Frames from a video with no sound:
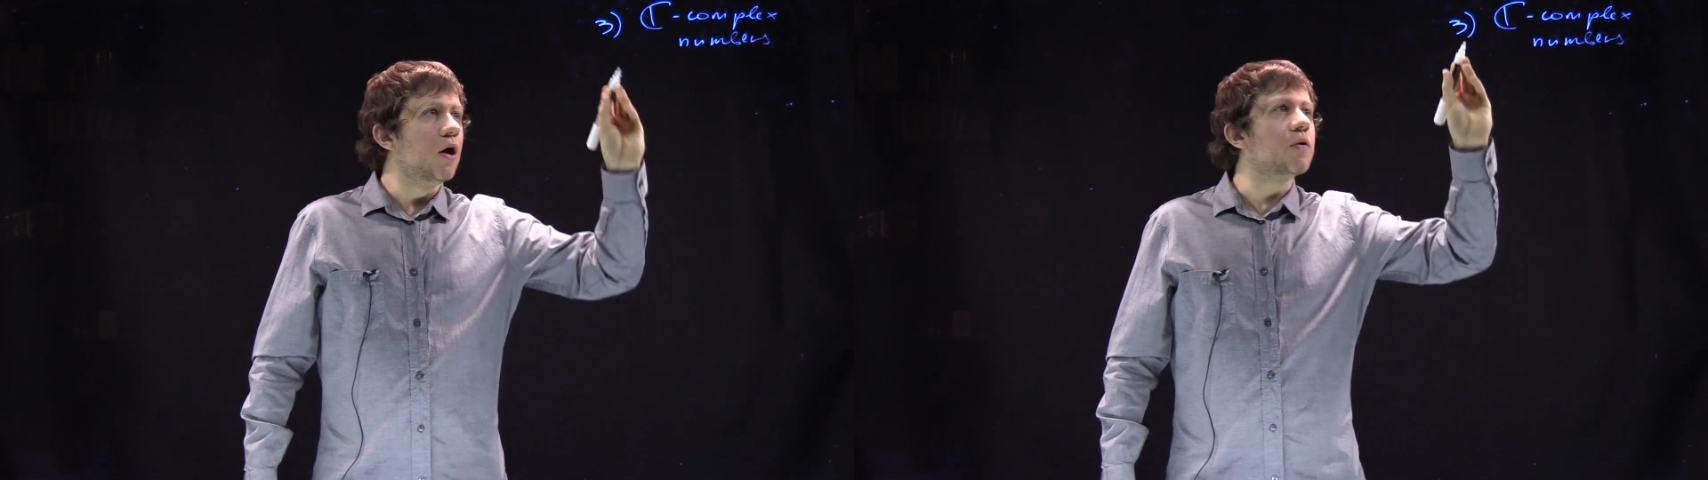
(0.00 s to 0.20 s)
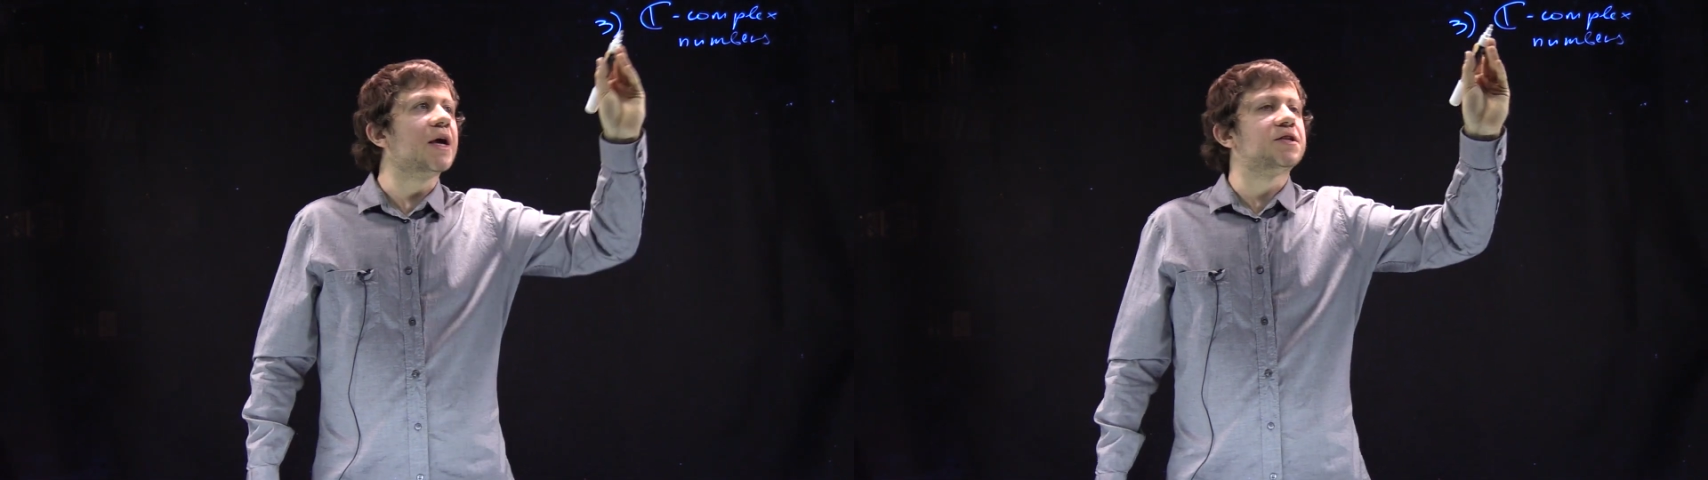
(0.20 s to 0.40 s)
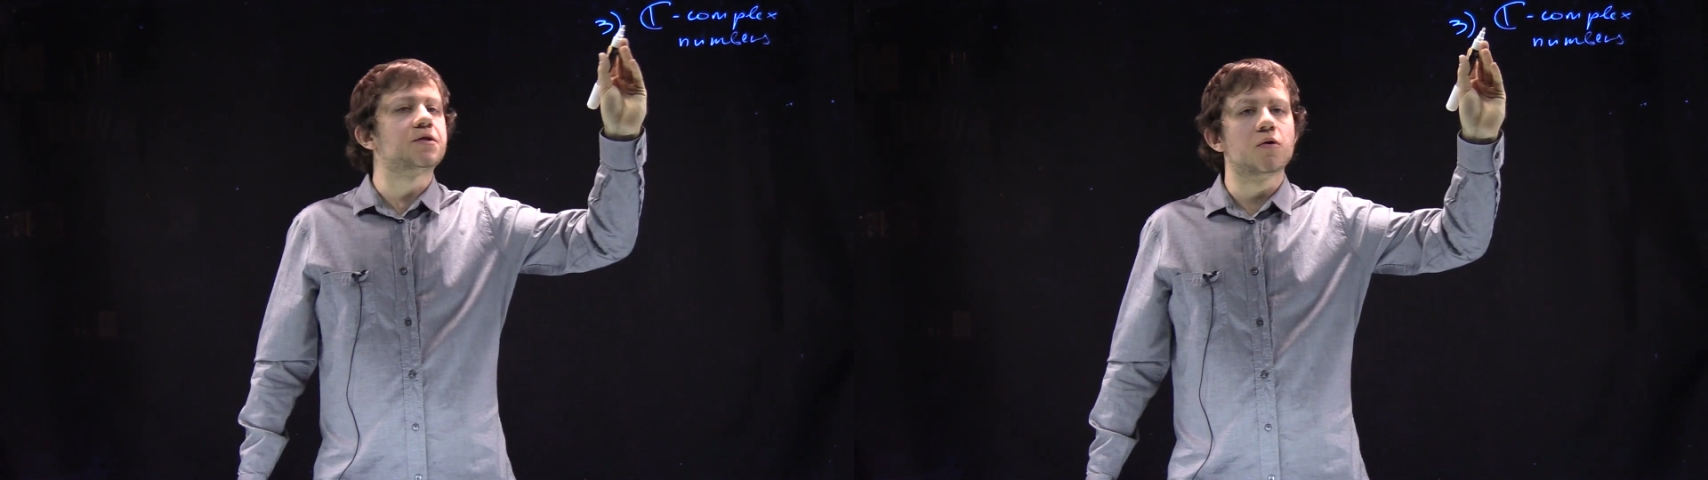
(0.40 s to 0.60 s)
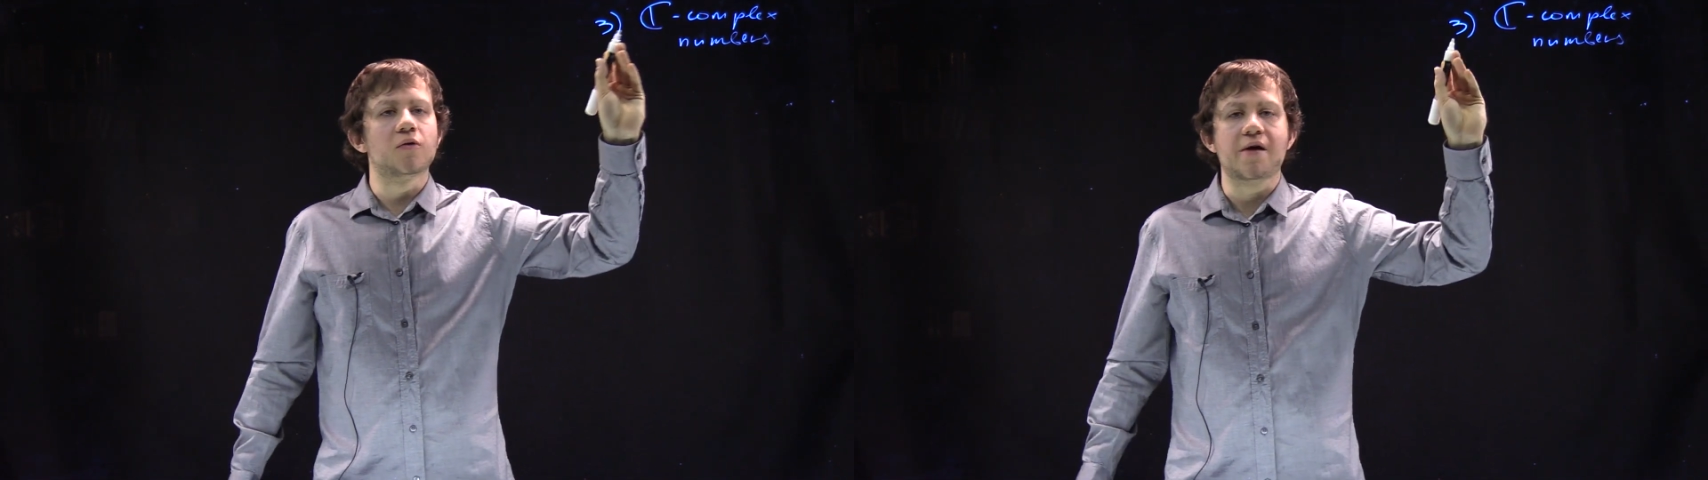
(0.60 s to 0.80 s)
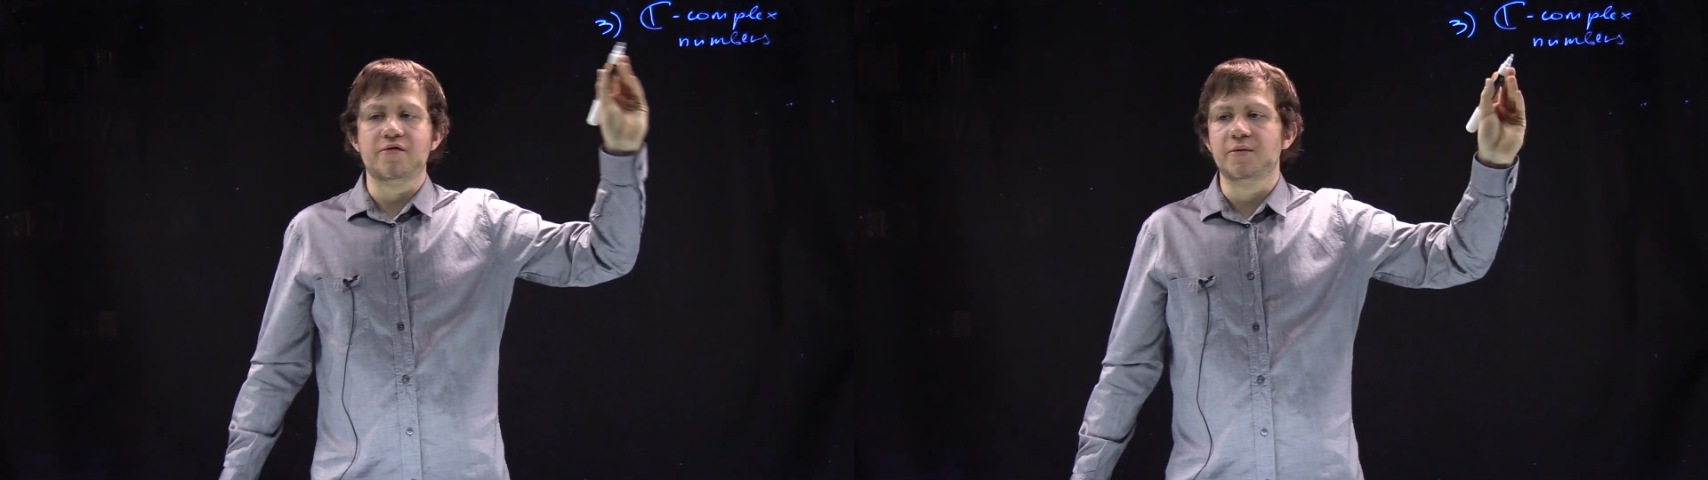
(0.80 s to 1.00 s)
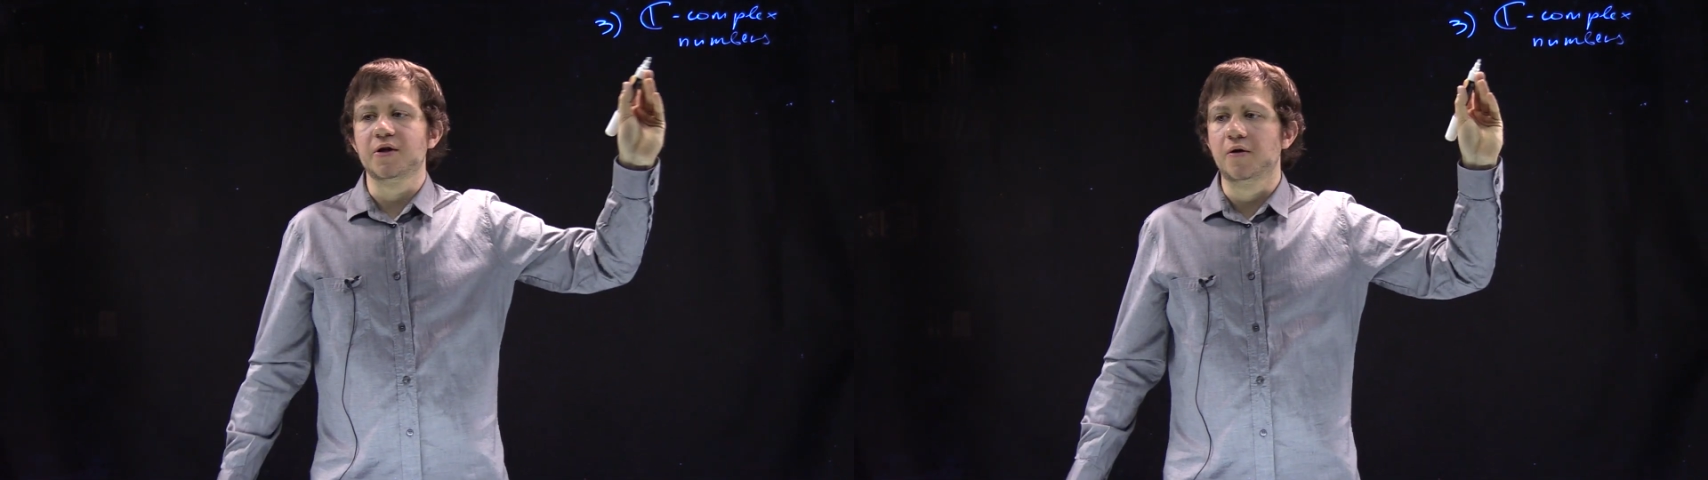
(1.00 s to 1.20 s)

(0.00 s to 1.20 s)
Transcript: Okay, so everybody